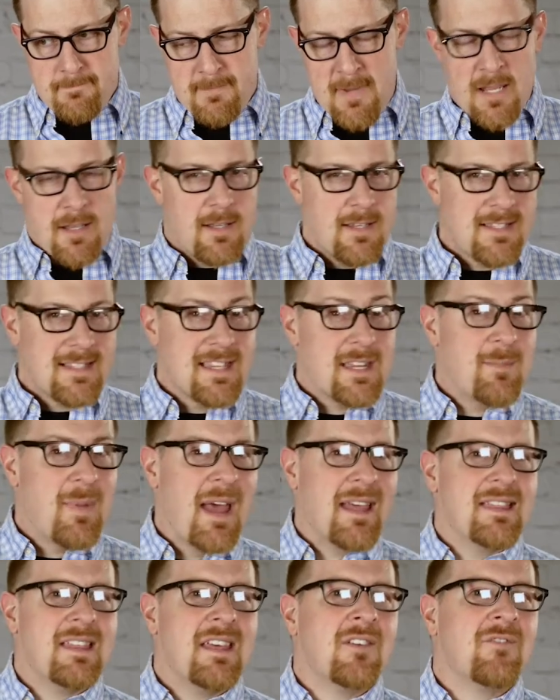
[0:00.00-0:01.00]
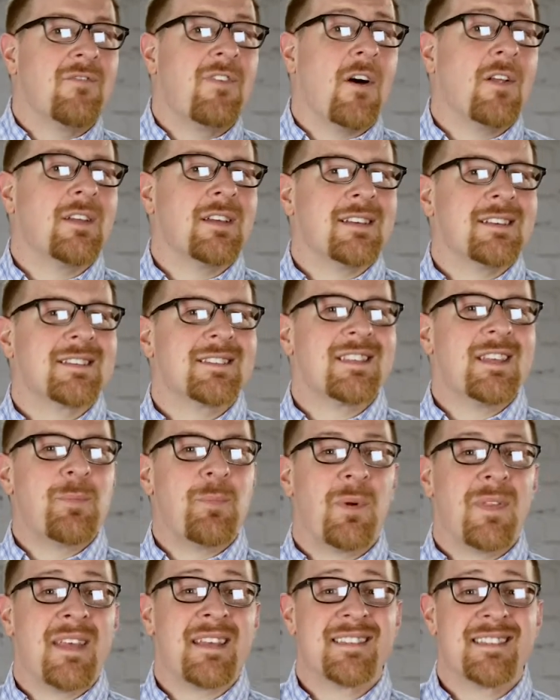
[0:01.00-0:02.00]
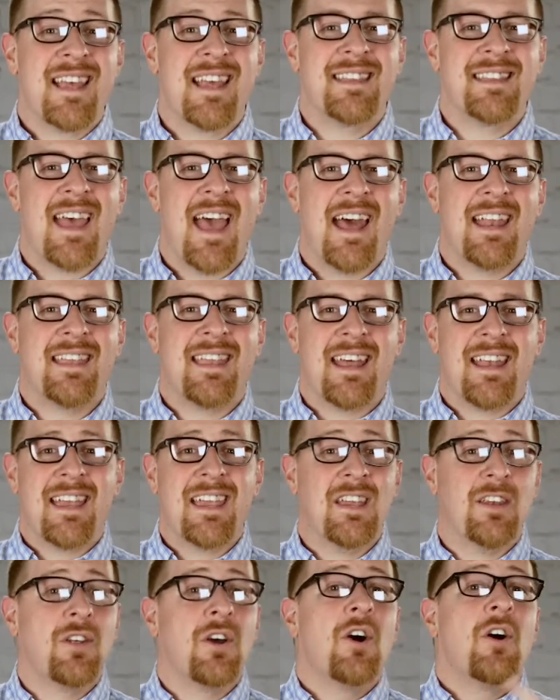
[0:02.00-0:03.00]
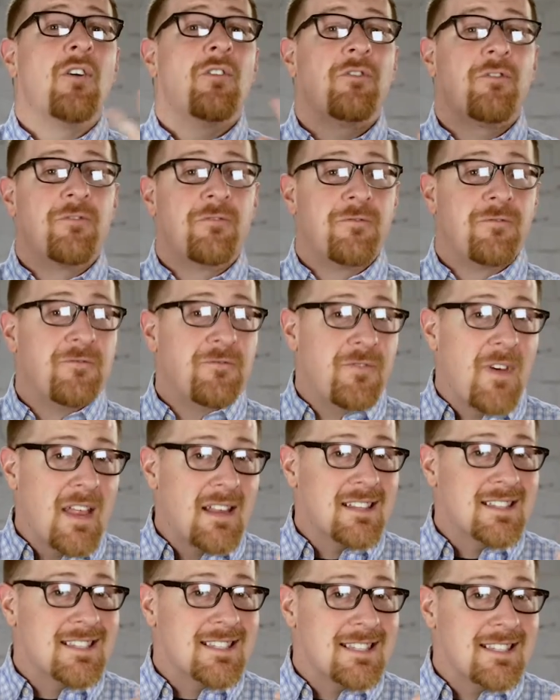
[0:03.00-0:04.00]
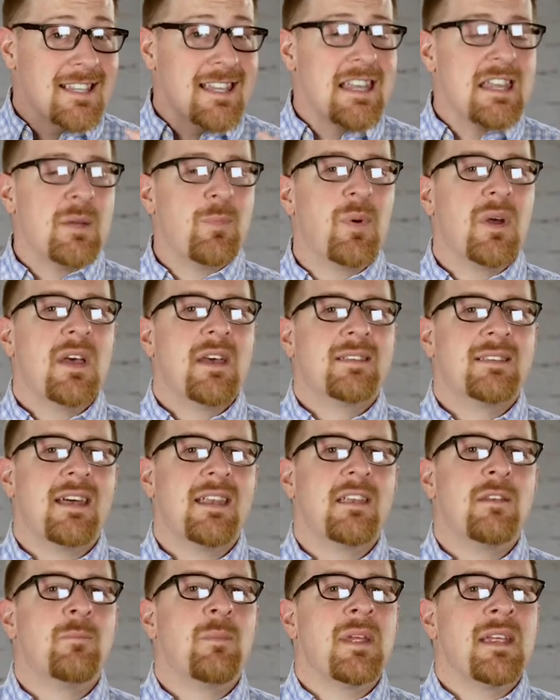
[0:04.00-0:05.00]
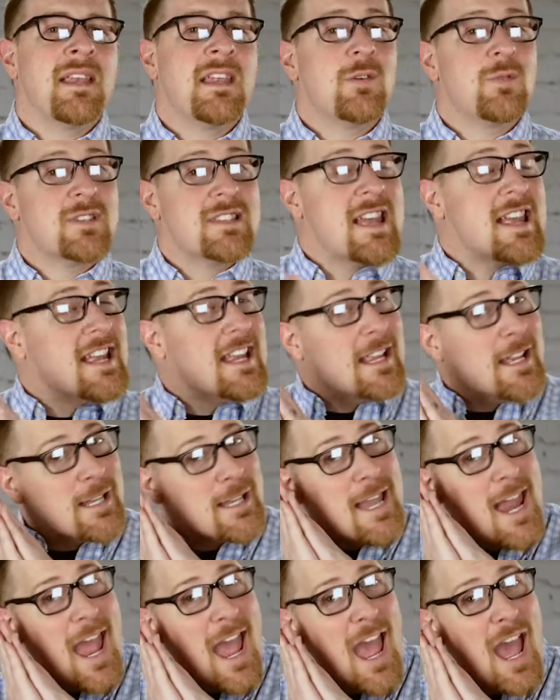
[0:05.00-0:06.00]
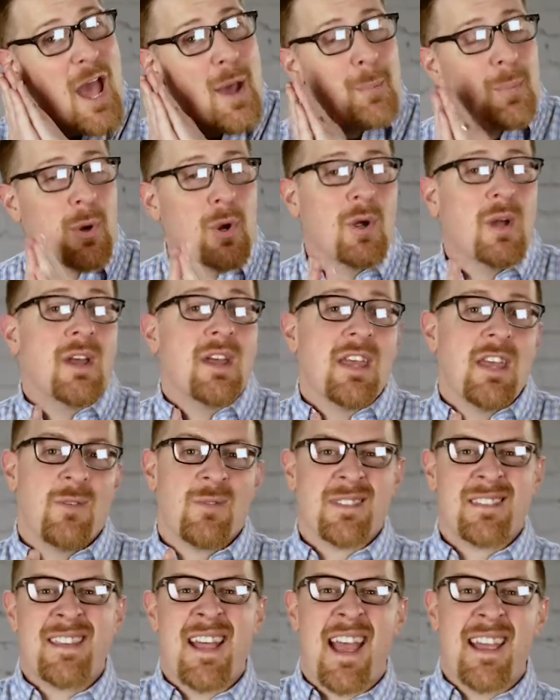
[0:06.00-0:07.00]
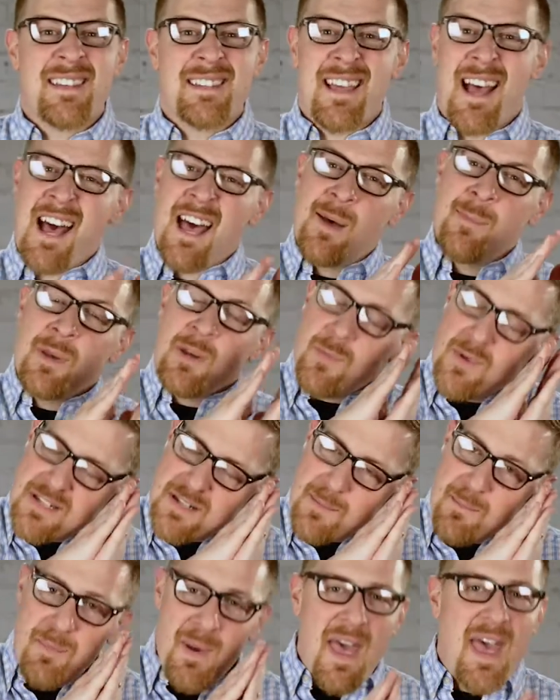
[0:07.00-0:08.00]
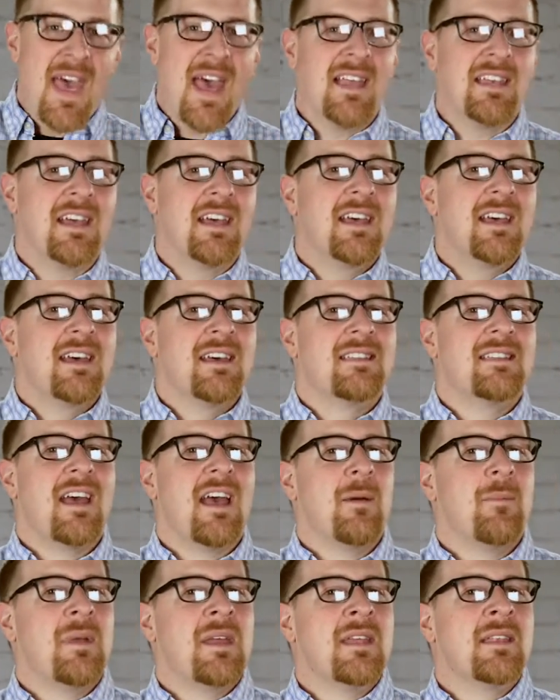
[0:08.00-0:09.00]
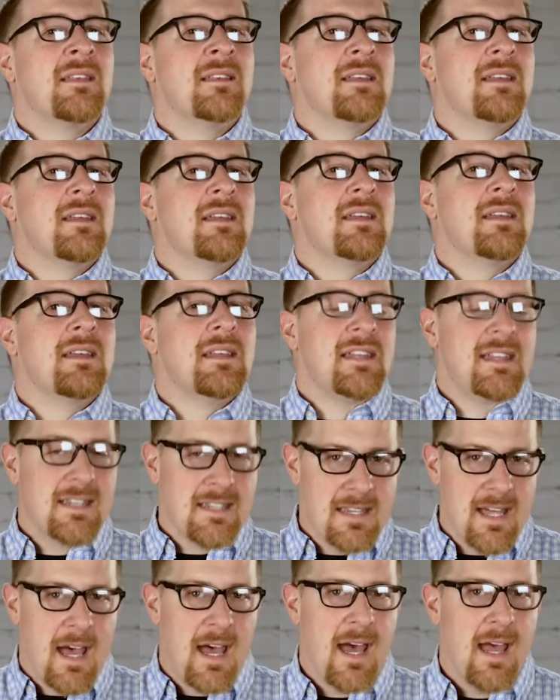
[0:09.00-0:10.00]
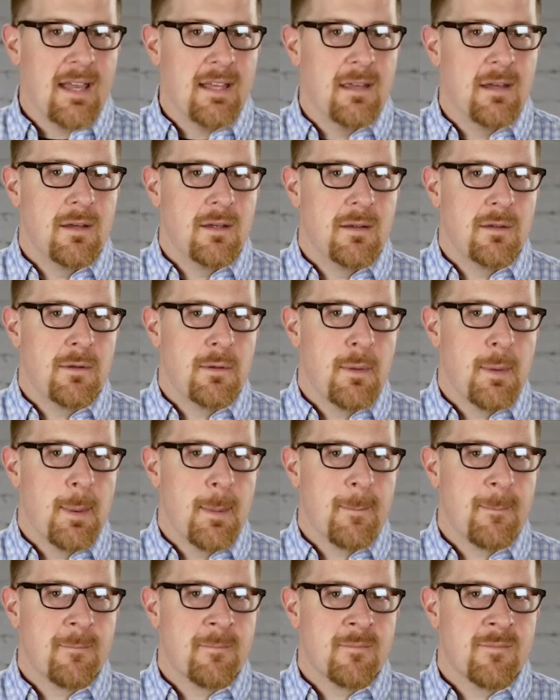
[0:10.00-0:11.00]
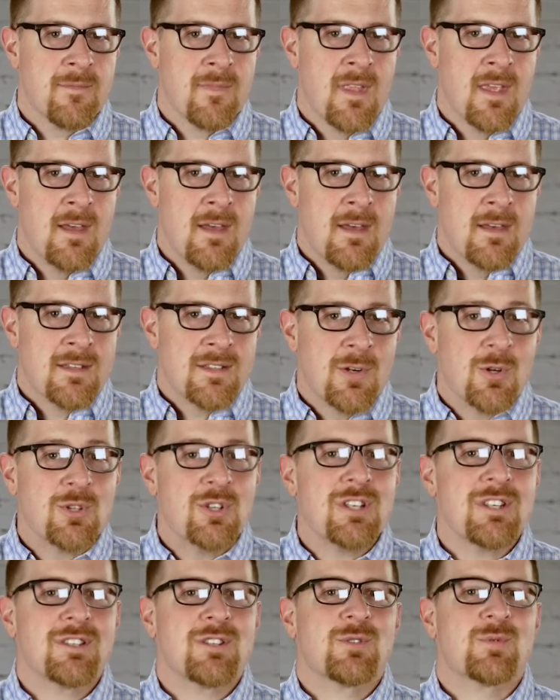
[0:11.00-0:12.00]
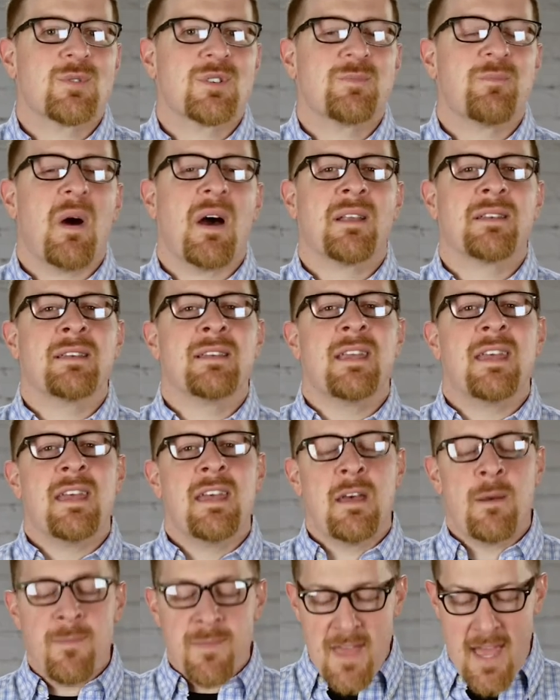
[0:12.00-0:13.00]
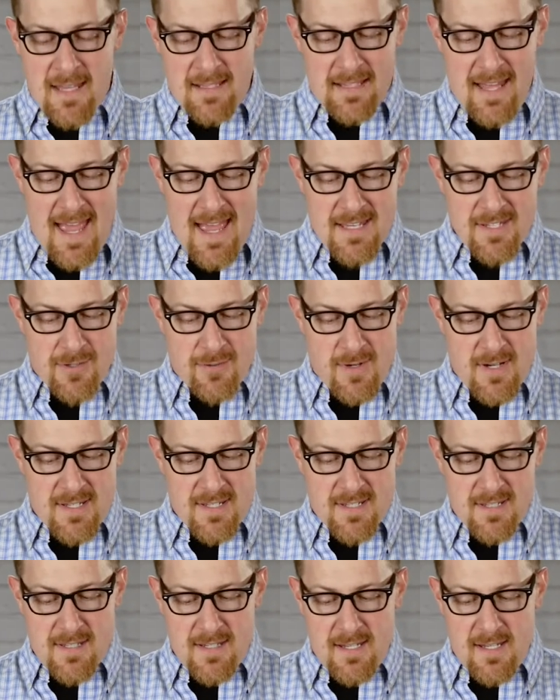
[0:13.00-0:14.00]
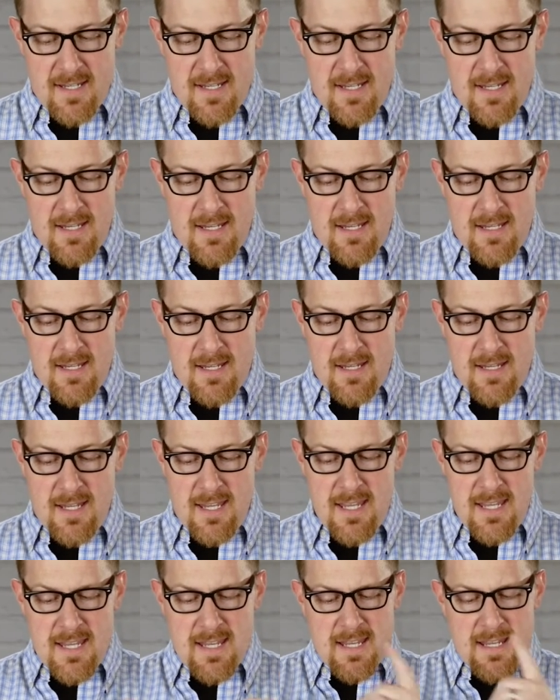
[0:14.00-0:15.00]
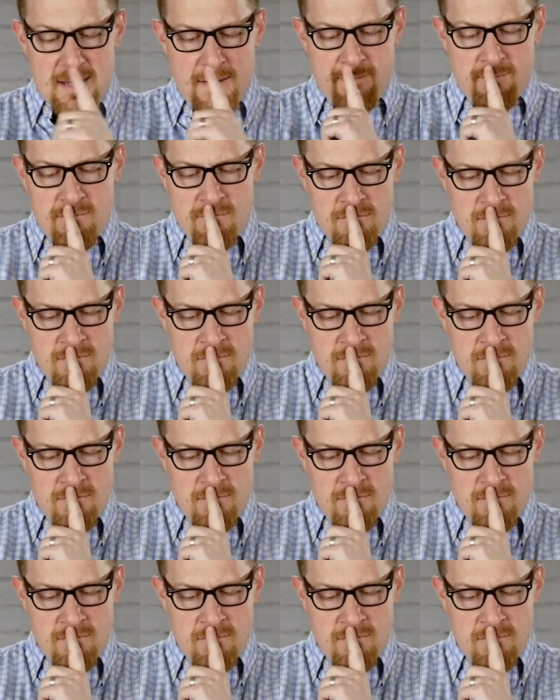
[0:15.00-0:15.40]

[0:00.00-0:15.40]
Now, see, back then, falling asleep, when they said that he had fell asleep, that didn't mean he was taking a nap or it was nighttime and he went to bed. That meant he had died. So Jesus responded to him that Lazarus, he